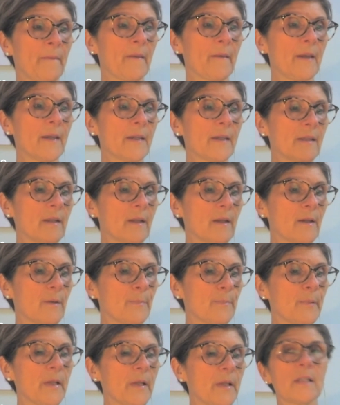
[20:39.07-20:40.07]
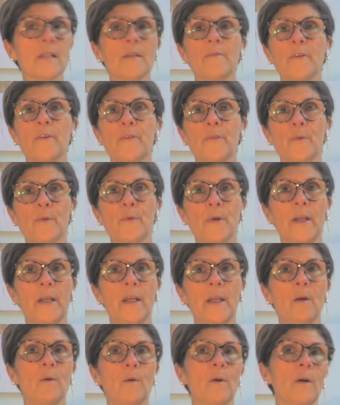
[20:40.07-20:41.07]
is in a place of
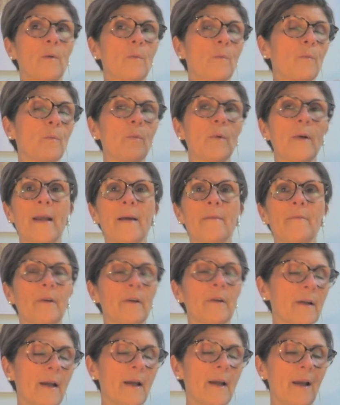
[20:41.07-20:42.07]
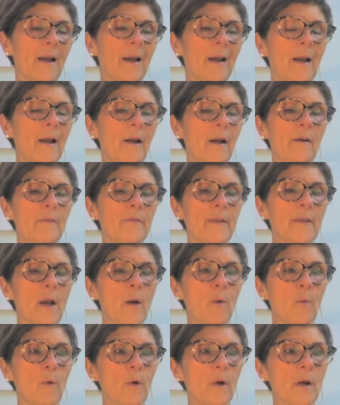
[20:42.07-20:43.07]
authority or whatever, however
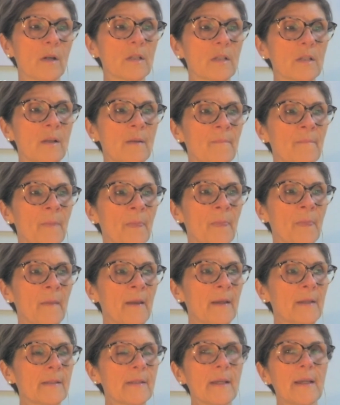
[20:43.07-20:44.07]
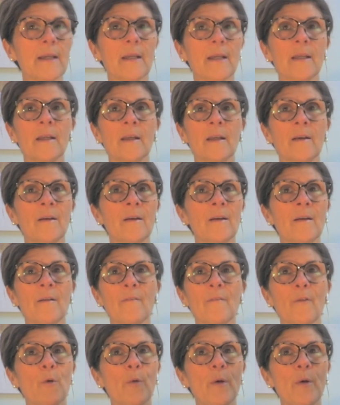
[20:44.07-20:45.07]
that works, it's like,
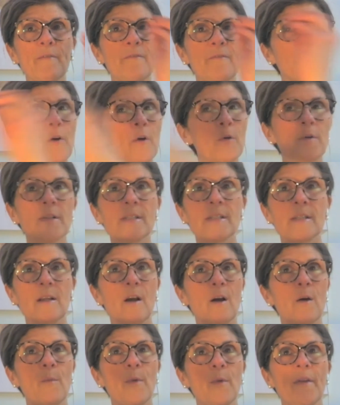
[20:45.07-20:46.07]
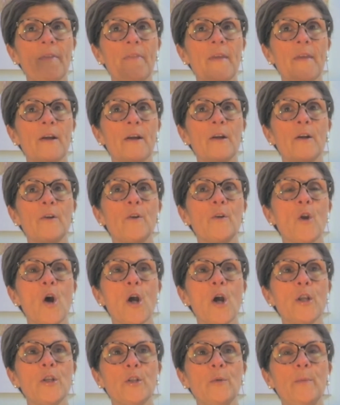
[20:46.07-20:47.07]
quit focusing on what they're
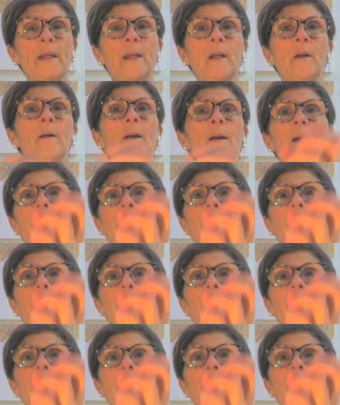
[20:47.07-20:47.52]
not doing or how